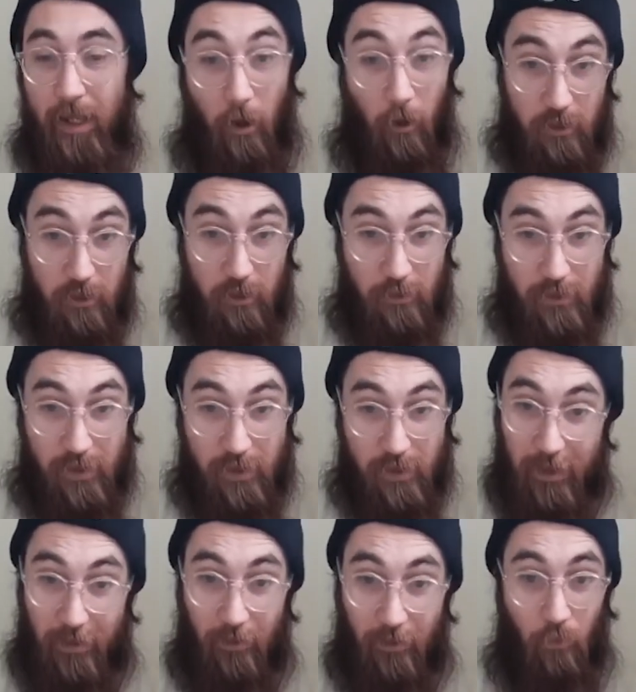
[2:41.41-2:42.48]
Also is going to
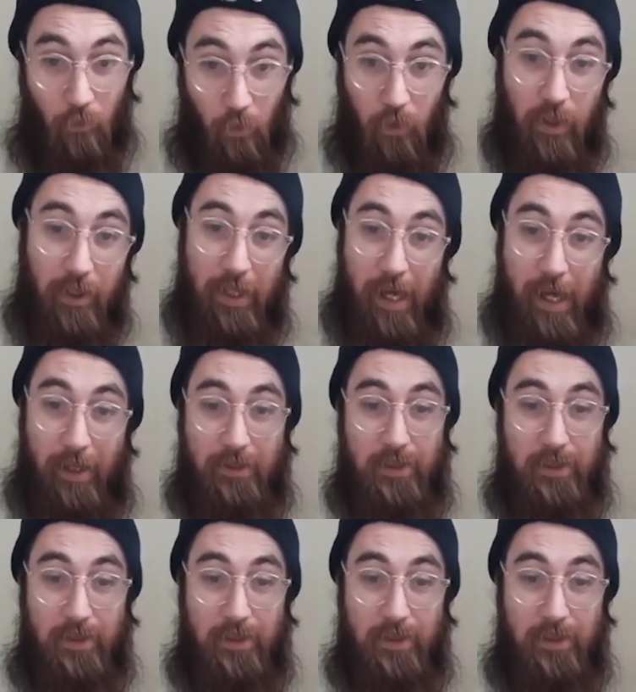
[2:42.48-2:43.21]
be rolling that